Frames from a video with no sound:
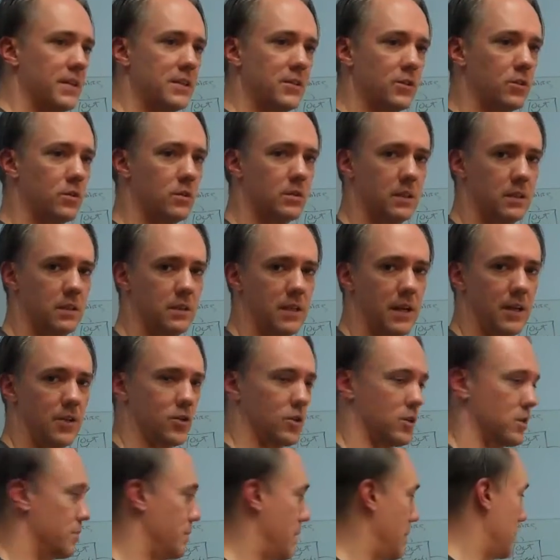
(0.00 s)
Physical
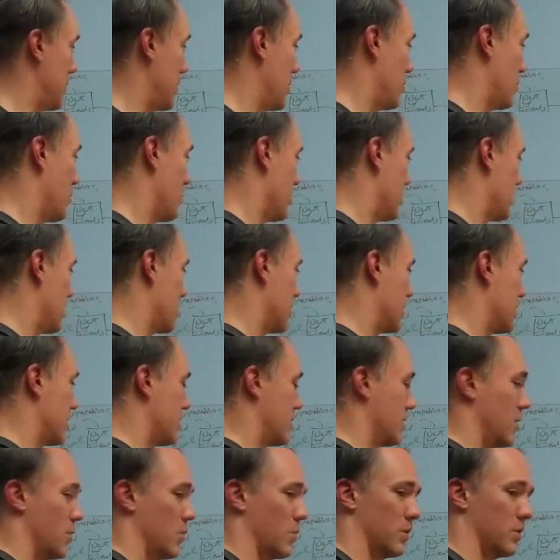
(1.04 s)
sensations. Maybe you
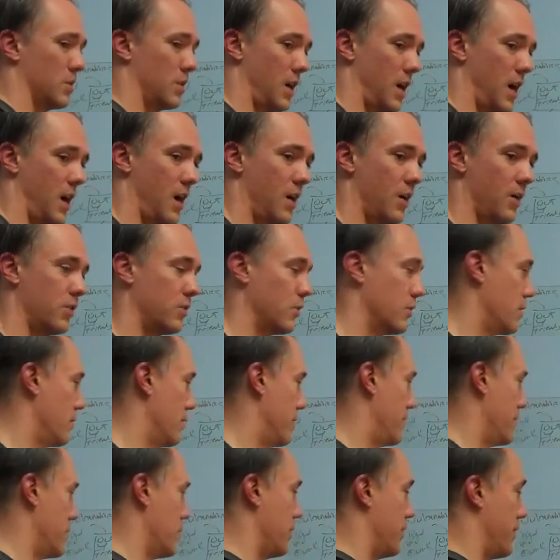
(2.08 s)
were tired,
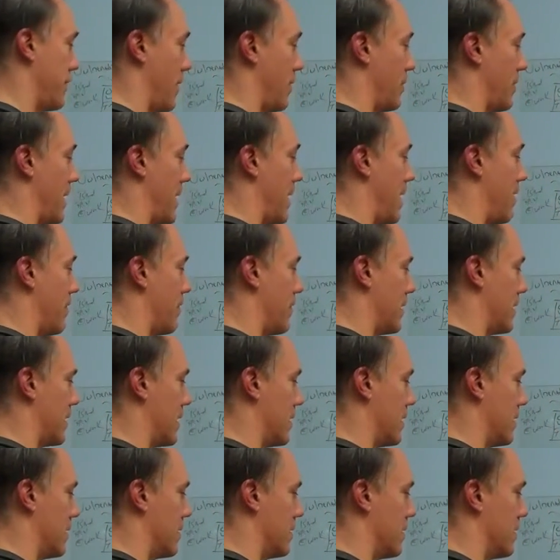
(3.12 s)
you felt heavy.